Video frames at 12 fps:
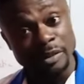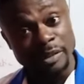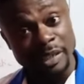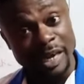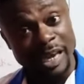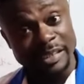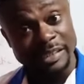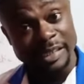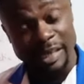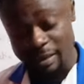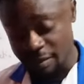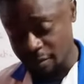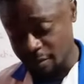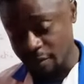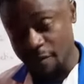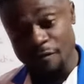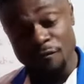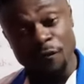extra.
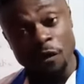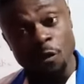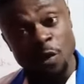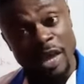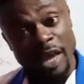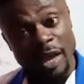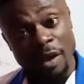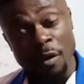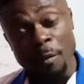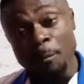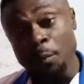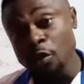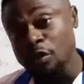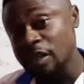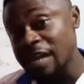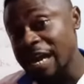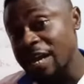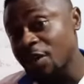From where?
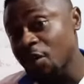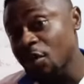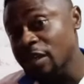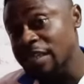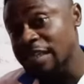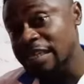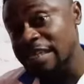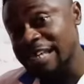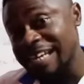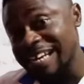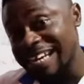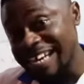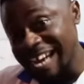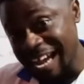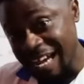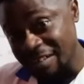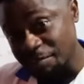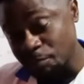Postganglionic nerve.
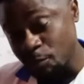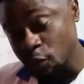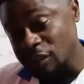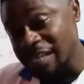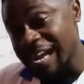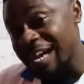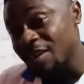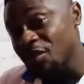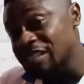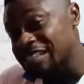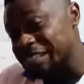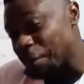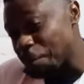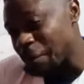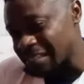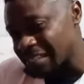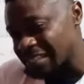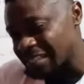Postganglionic
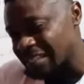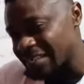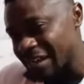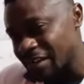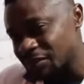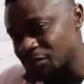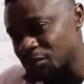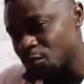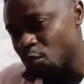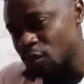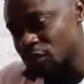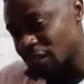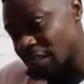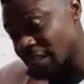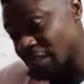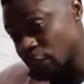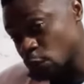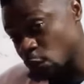sympathetic nerves to what? The
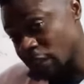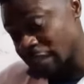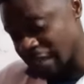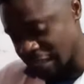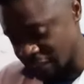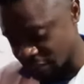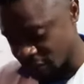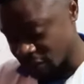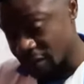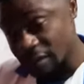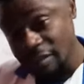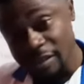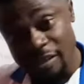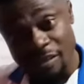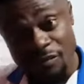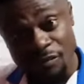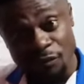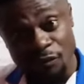sweat gland.
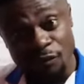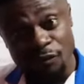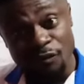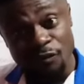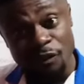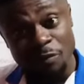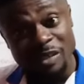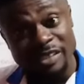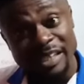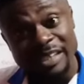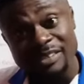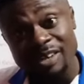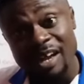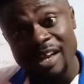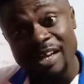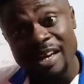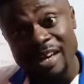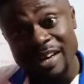From the central
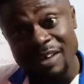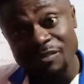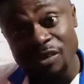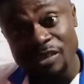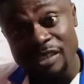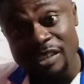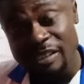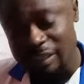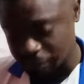nervous system.